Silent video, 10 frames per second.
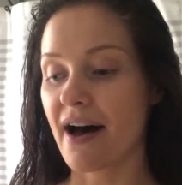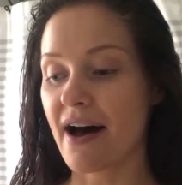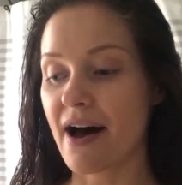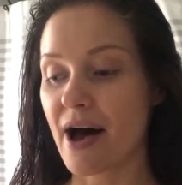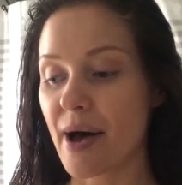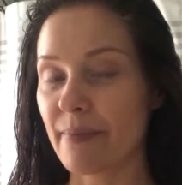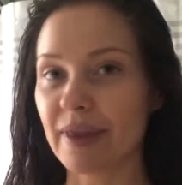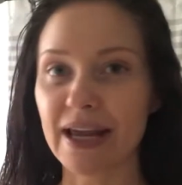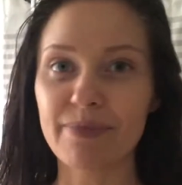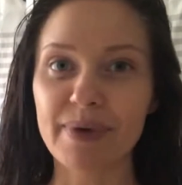
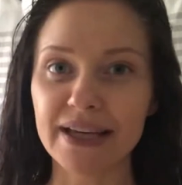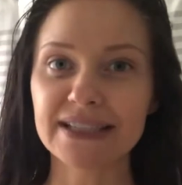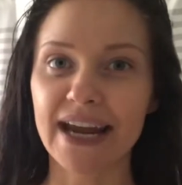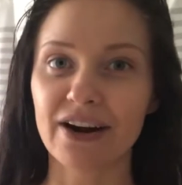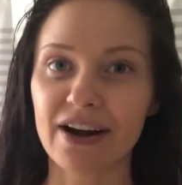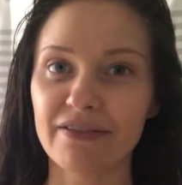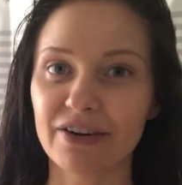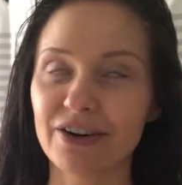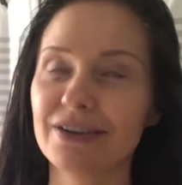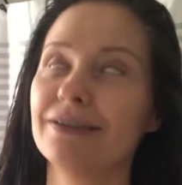like best hair
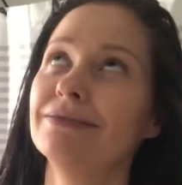ever.